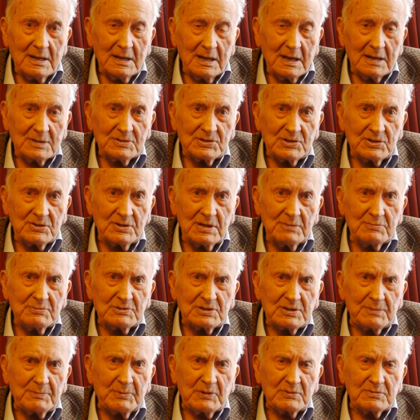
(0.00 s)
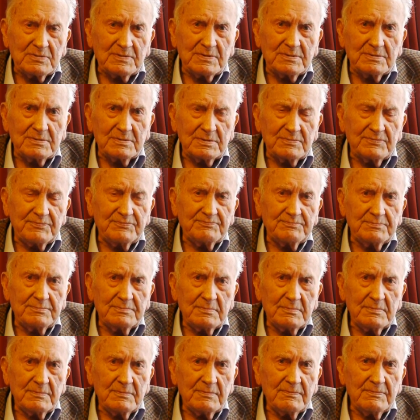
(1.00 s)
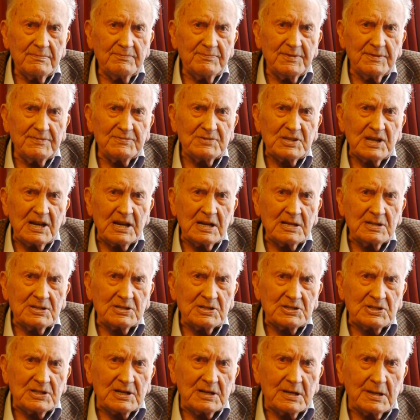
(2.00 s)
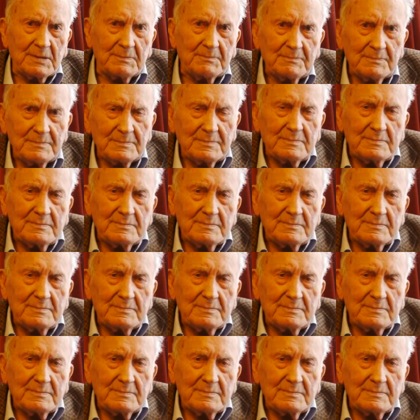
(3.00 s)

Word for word: And Sonny was about 15 at the time.